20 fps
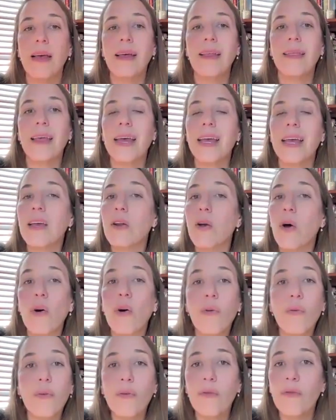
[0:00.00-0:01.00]
They can
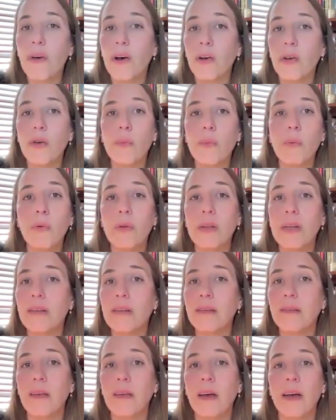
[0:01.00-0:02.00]
offer valuable
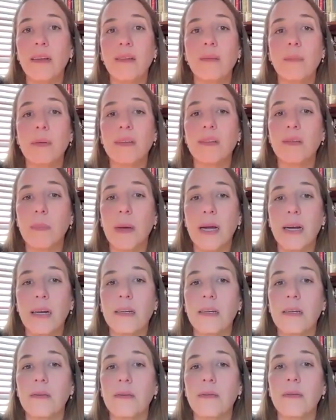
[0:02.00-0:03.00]
insights,
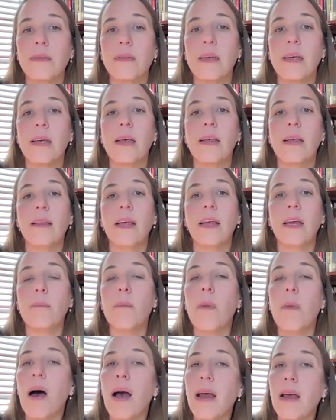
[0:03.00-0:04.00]
perspectives that
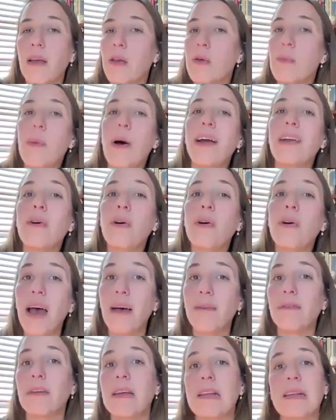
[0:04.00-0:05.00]
you might not
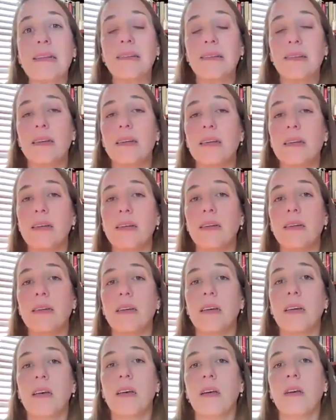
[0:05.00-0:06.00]
have considered.
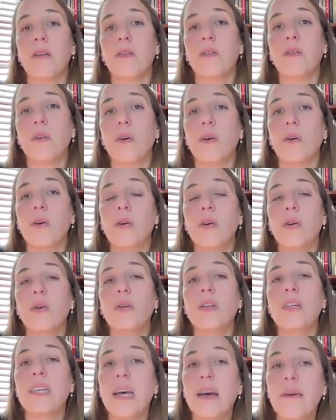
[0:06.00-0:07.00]
So
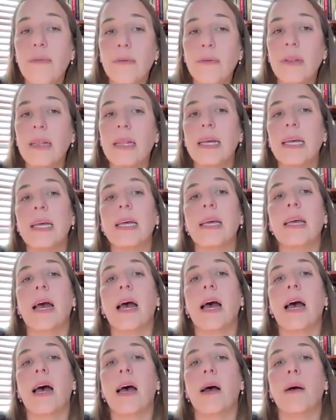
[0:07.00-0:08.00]
definitely
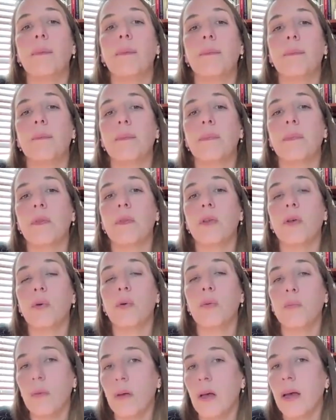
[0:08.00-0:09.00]

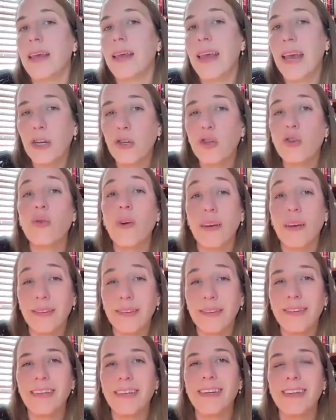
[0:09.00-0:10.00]
again,
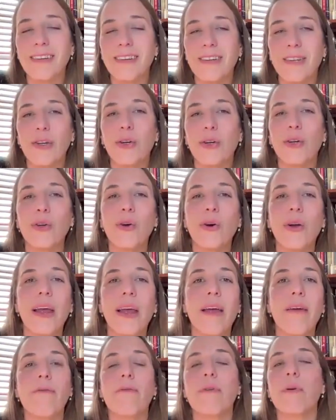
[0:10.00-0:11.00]
trusted. Not
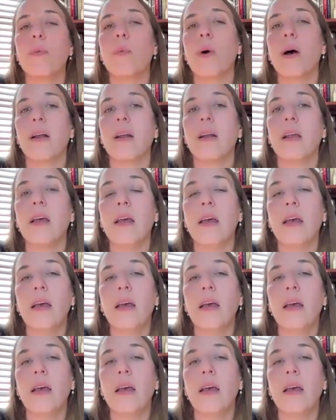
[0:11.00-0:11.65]
everyone